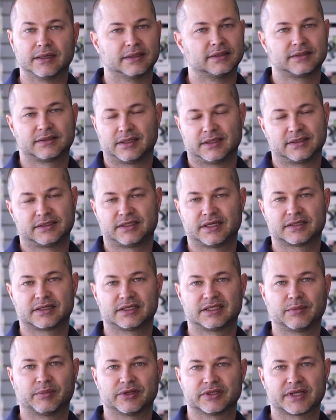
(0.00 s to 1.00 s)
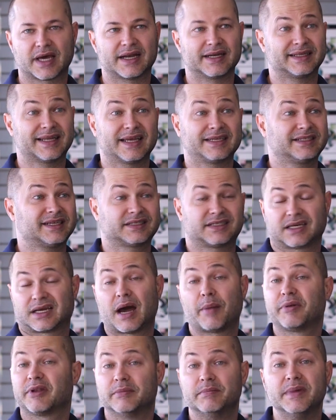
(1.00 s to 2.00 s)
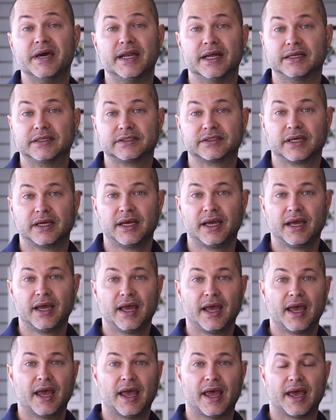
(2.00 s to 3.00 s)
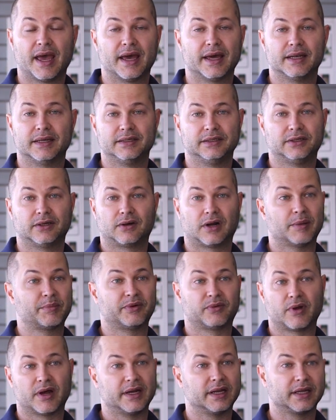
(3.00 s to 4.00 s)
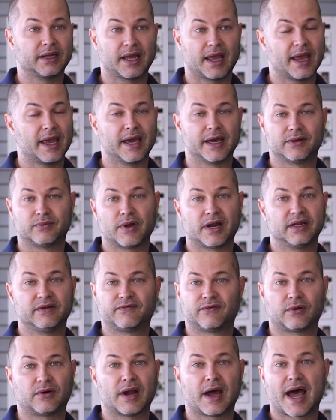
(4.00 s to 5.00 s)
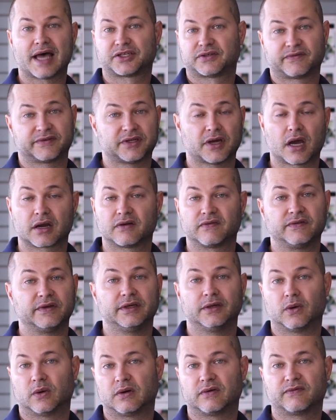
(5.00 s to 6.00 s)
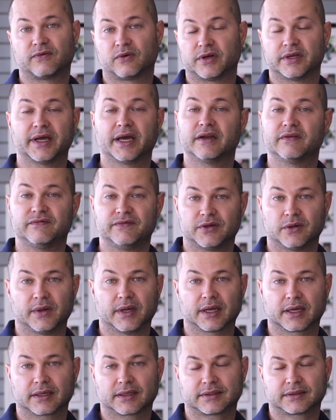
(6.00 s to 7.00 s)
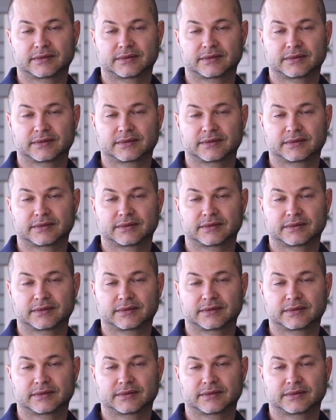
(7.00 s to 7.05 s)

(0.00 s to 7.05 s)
It's, it's just as simple as that. It takes just a couple of minutes and you're up and running and ready for astrophotography or for a night of viewing.